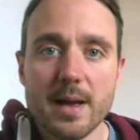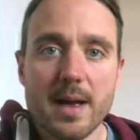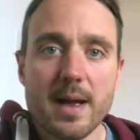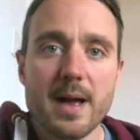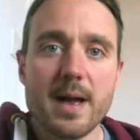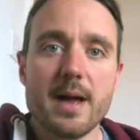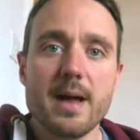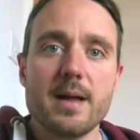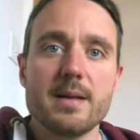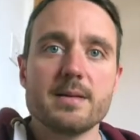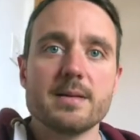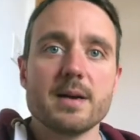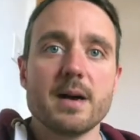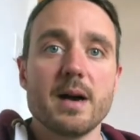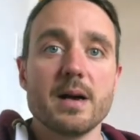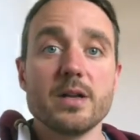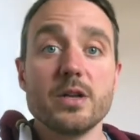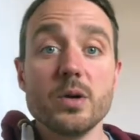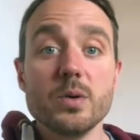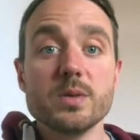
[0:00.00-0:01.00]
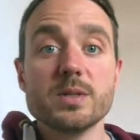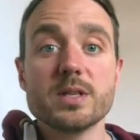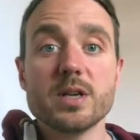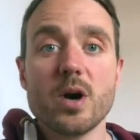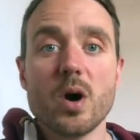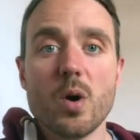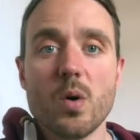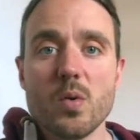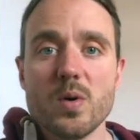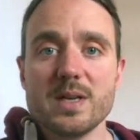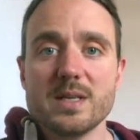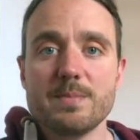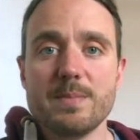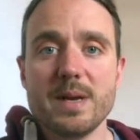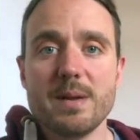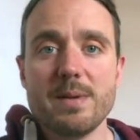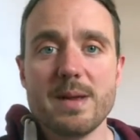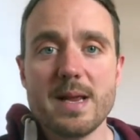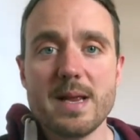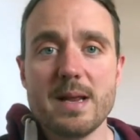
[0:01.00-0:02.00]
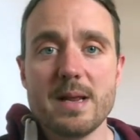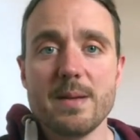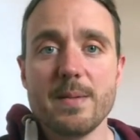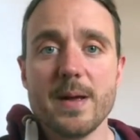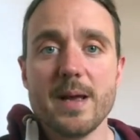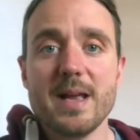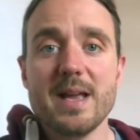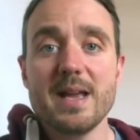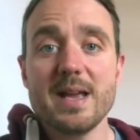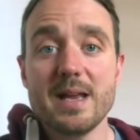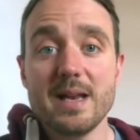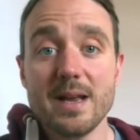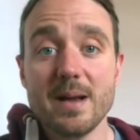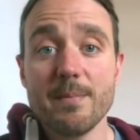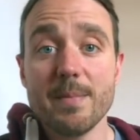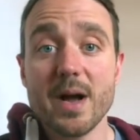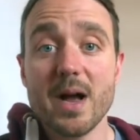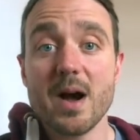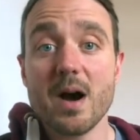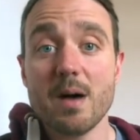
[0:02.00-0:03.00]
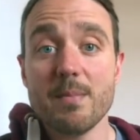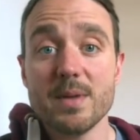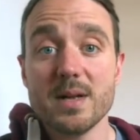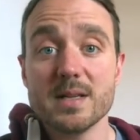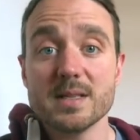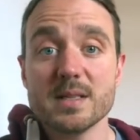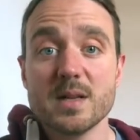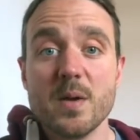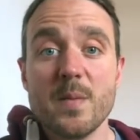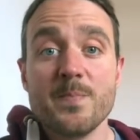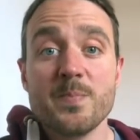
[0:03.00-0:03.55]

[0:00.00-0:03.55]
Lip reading: and I used to always be eating my hummus